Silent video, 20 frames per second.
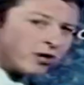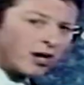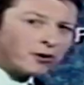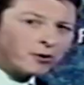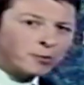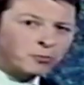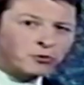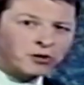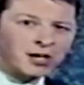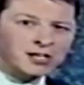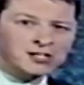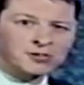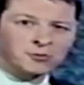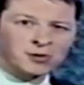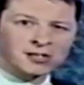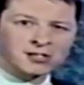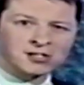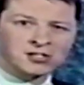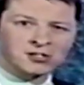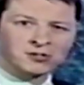drier and brighter
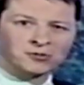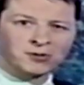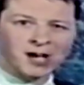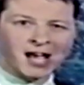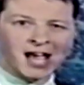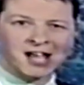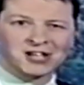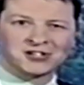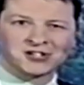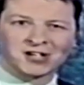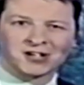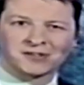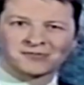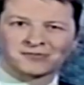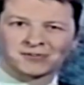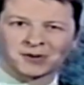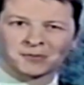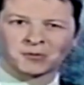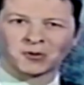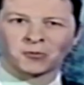weather to uh, edge in
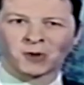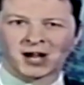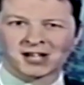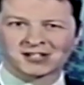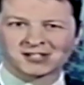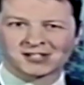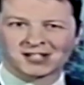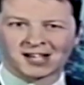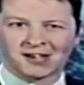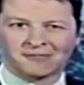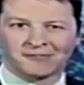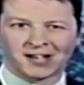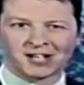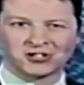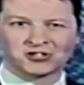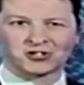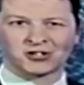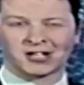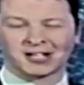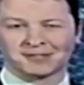from the west
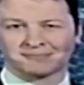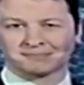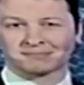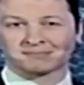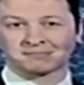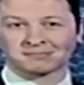eventually.